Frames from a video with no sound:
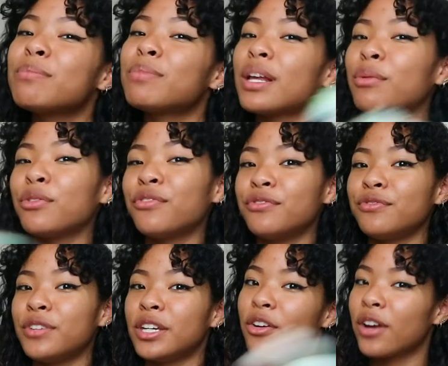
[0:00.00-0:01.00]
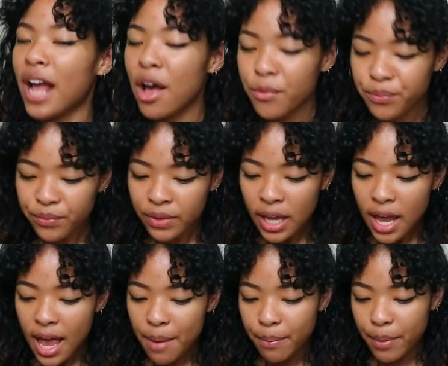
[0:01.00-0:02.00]
it, but I will figure it out.
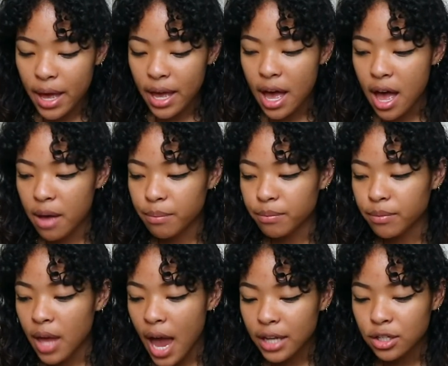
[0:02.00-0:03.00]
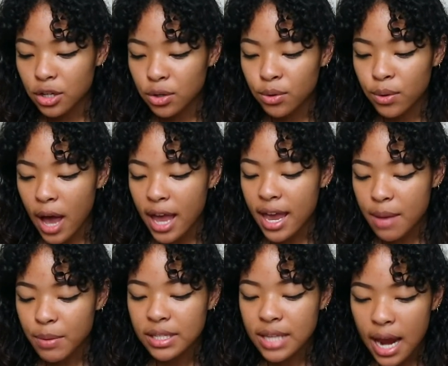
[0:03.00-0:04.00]
But I
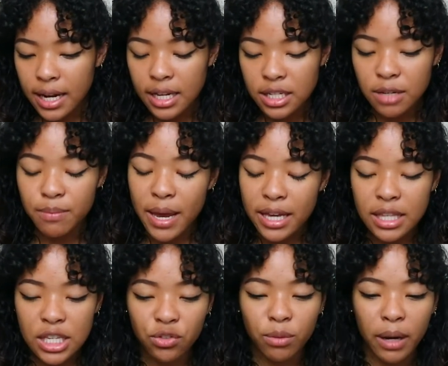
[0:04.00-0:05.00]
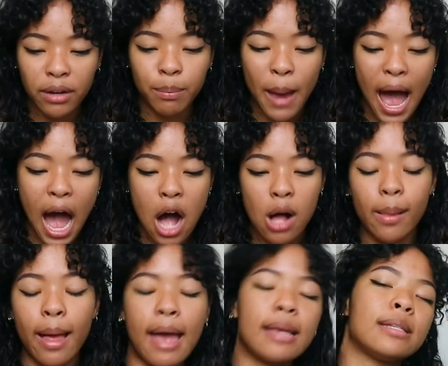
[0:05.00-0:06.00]
am excited to make this for my pal
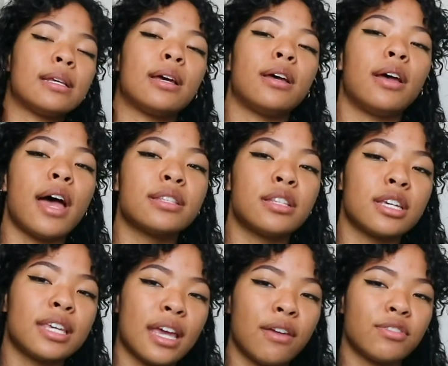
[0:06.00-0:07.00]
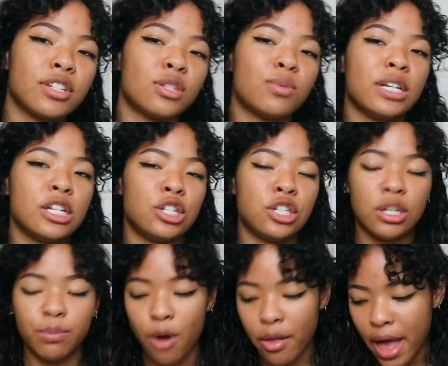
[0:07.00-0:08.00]
as a gift, Sweety
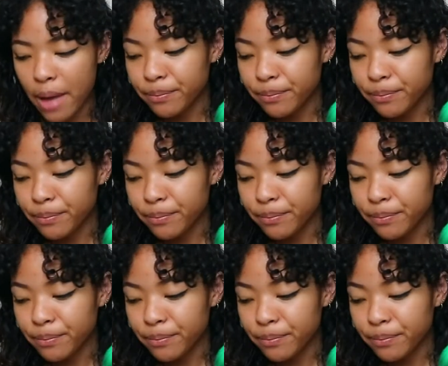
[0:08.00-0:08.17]
Gigi Bra.